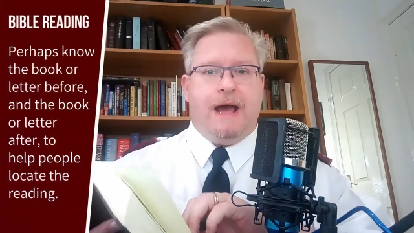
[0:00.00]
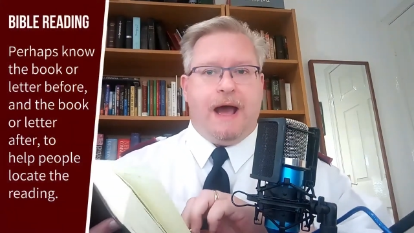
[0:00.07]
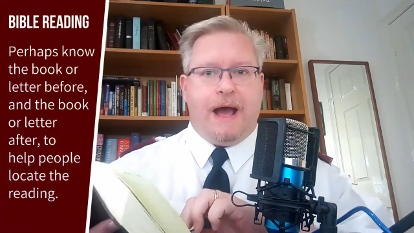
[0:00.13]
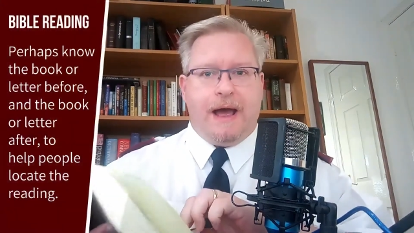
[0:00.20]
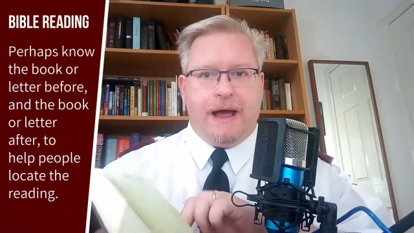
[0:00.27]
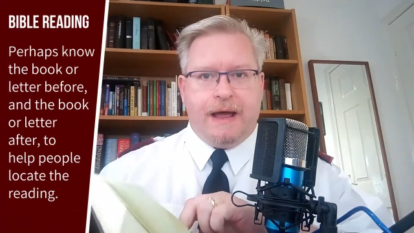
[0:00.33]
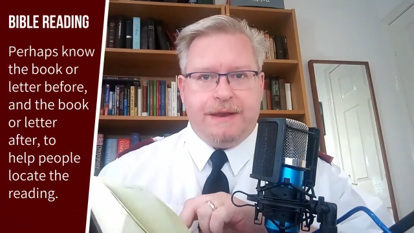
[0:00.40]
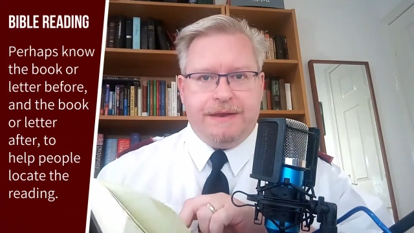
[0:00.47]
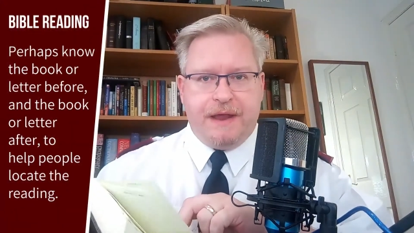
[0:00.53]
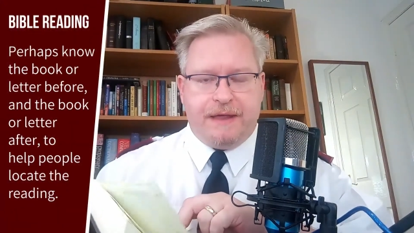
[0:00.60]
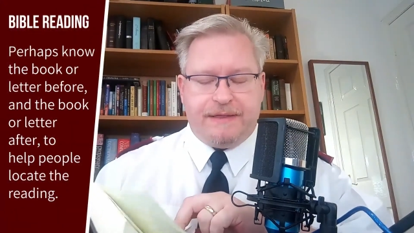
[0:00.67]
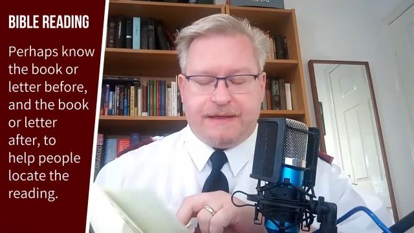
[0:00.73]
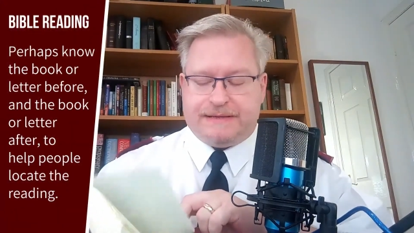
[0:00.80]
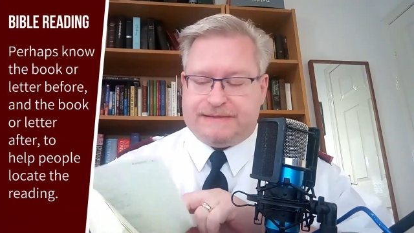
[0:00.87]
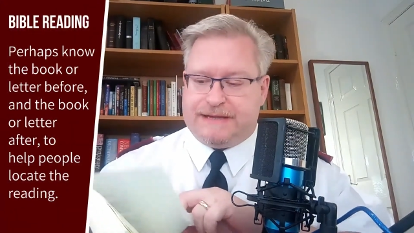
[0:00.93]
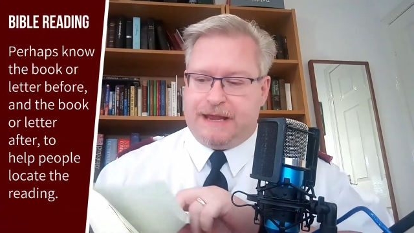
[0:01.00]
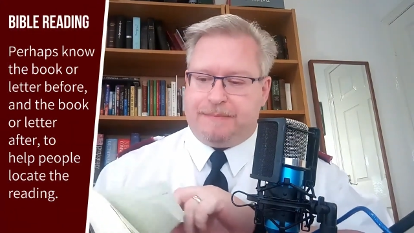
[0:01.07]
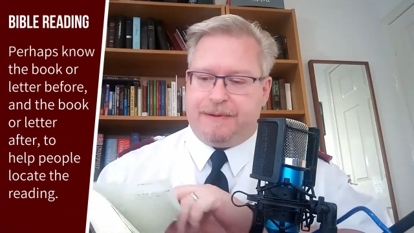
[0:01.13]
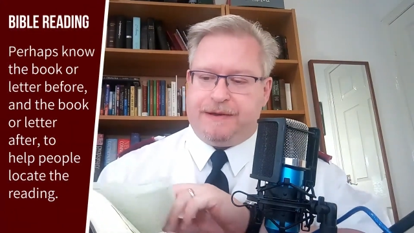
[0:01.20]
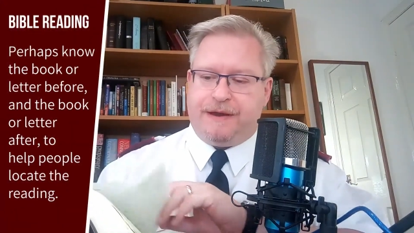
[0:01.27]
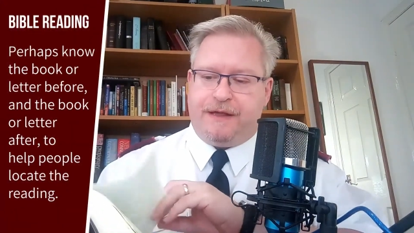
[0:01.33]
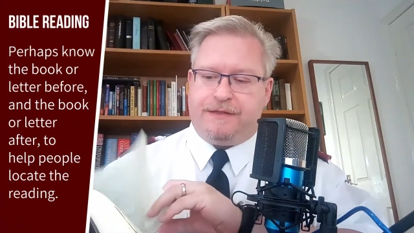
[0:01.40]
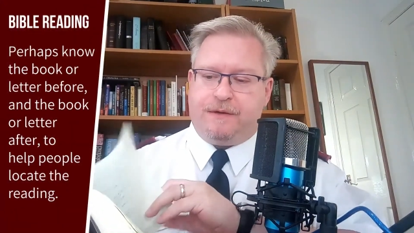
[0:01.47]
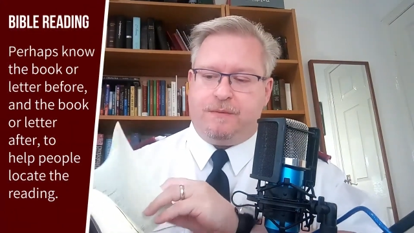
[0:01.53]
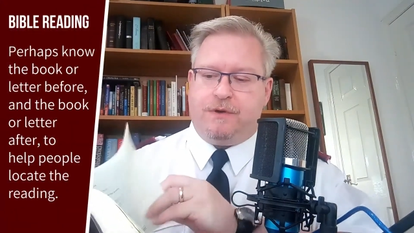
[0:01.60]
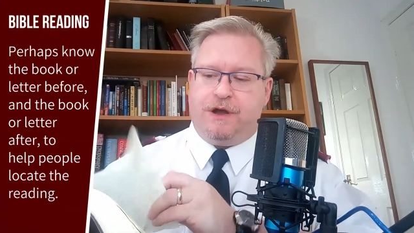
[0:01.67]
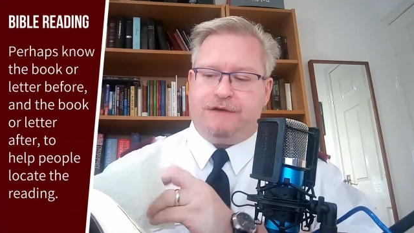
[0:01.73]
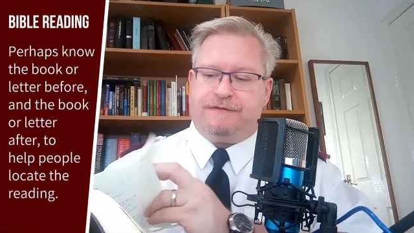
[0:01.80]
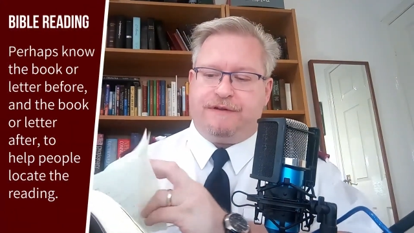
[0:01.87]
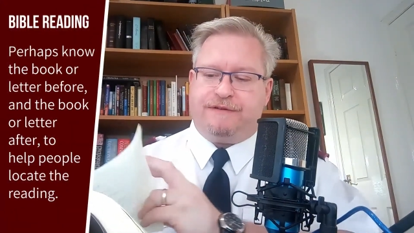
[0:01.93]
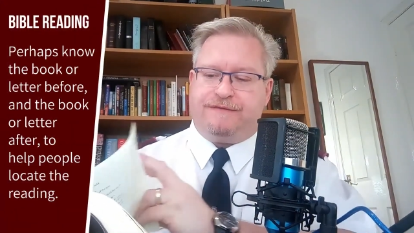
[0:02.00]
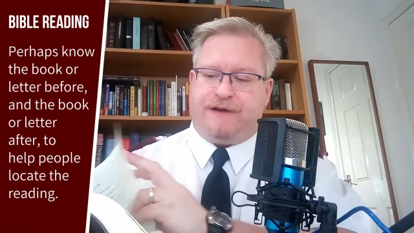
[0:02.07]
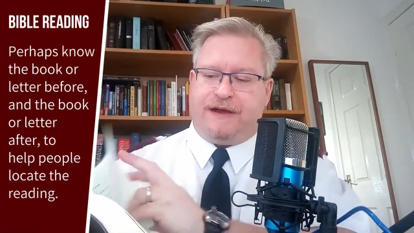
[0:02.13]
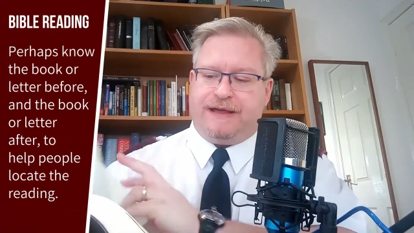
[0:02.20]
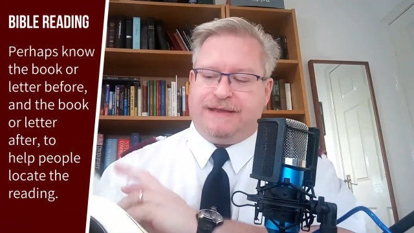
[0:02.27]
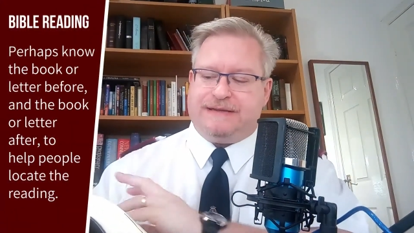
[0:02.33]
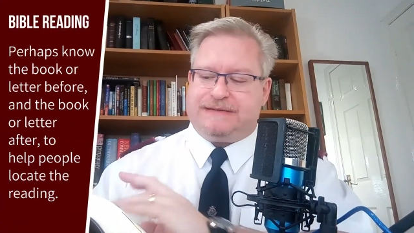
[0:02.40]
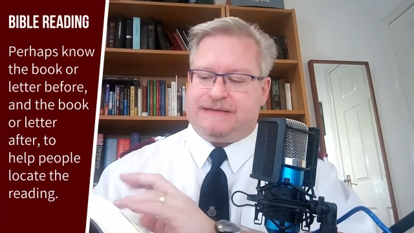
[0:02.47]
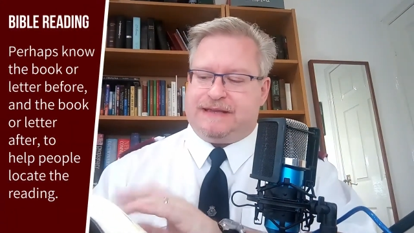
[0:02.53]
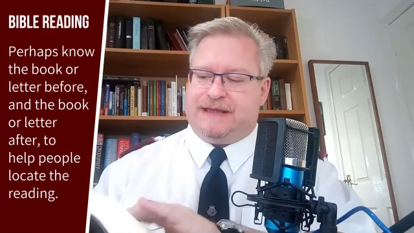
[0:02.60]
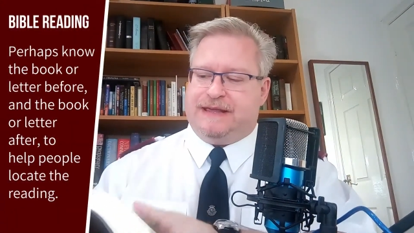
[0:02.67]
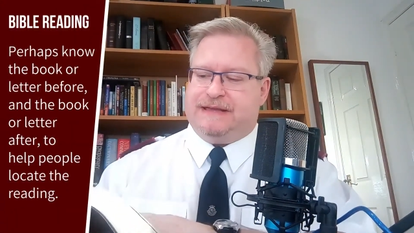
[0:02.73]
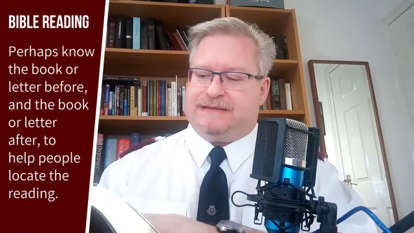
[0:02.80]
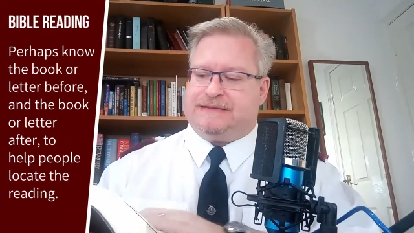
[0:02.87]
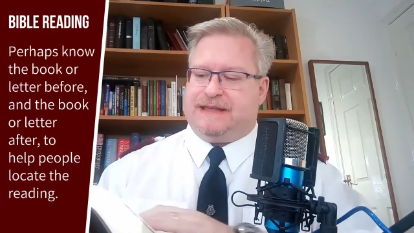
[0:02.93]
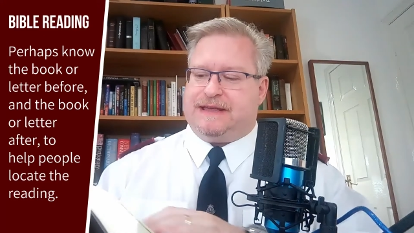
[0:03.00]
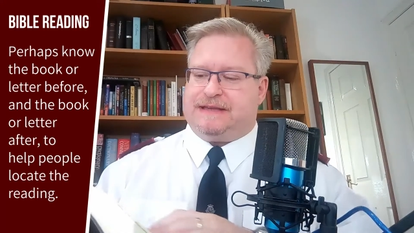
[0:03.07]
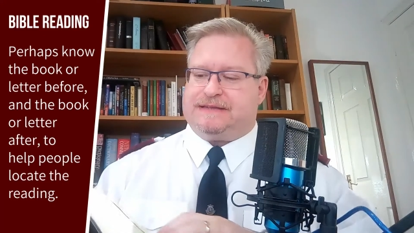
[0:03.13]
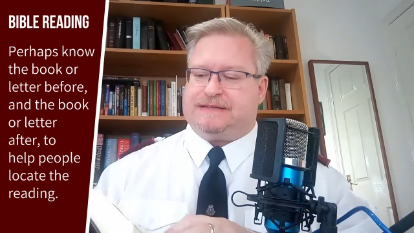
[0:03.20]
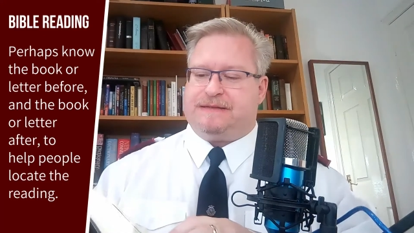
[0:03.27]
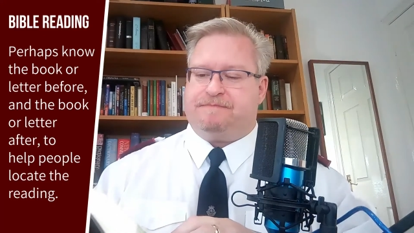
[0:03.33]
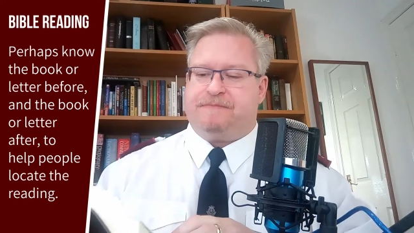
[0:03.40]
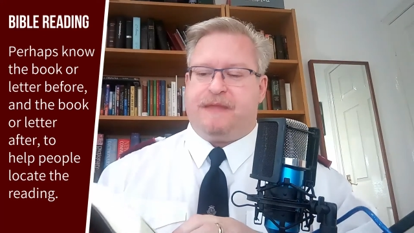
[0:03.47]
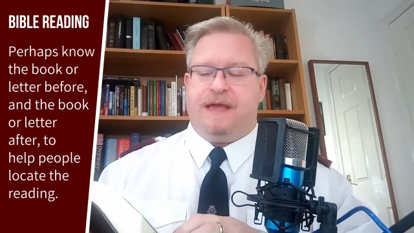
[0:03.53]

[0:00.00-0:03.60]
Another tip, another word of advice is this.